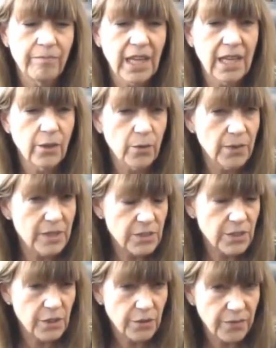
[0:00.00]
and the risk to
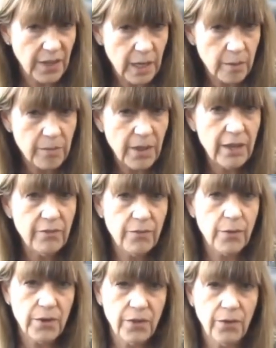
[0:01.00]
your family
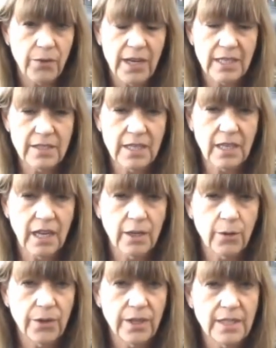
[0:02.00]
for thoracic
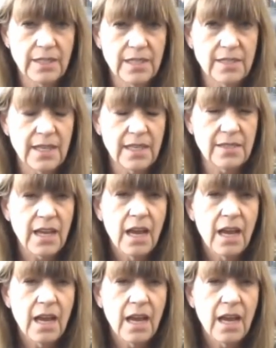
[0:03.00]
aortic disease.